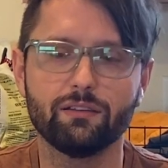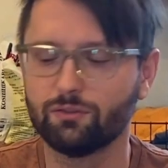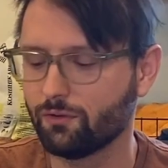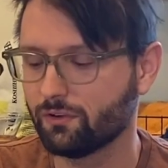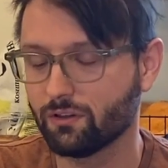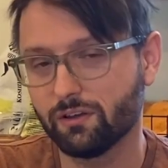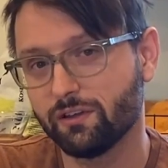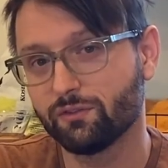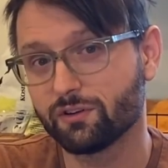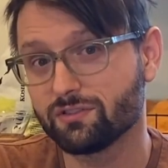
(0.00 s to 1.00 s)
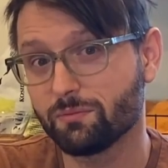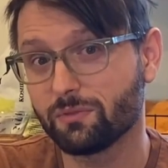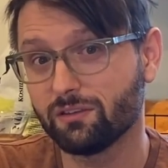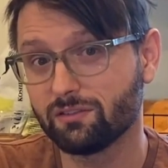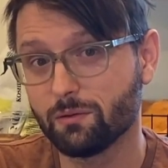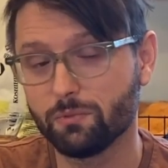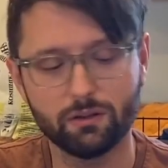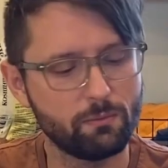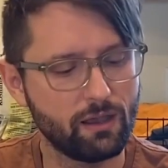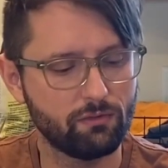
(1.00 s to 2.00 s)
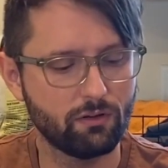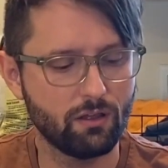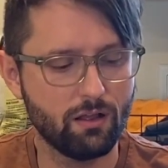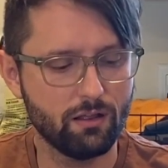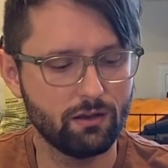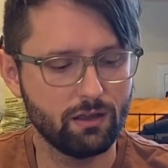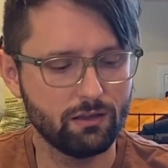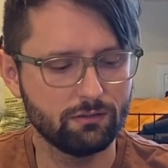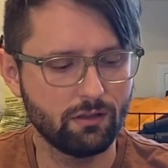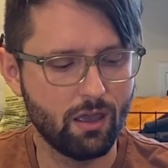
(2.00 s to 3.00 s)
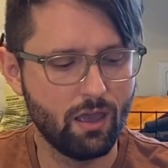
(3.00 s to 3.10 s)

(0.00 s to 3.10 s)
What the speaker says: So if you're looking for something simple to make for the holidays,